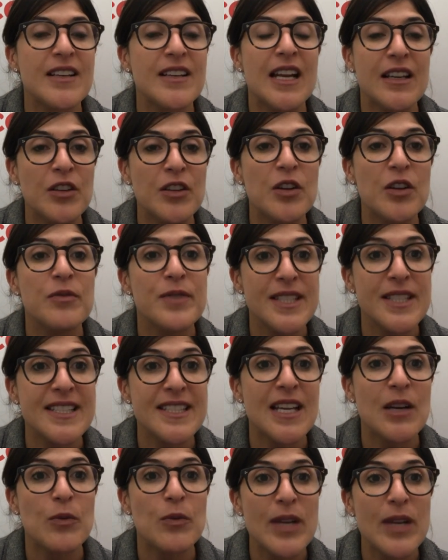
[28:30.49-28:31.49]
and
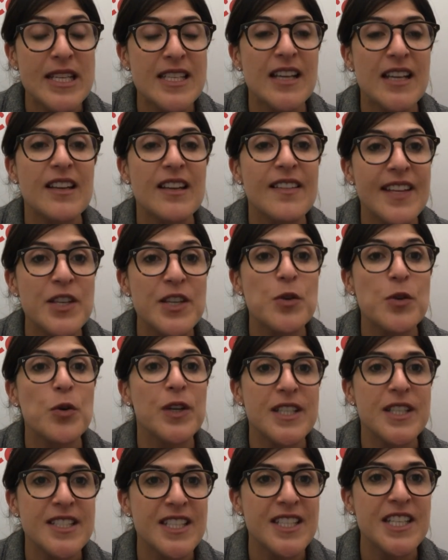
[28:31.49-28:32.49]
convince that retailer that you're
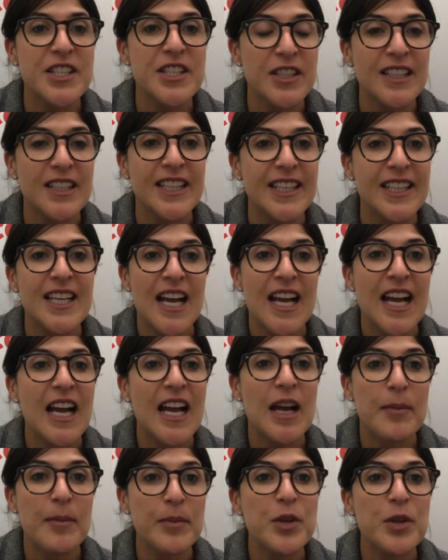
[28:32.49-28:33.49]
continually
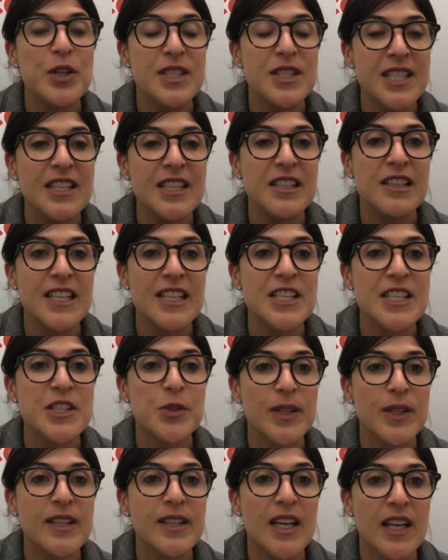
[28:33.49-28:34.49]

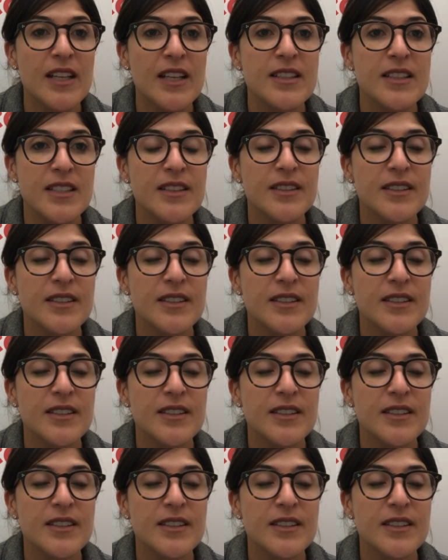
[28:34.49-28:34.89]
doing that?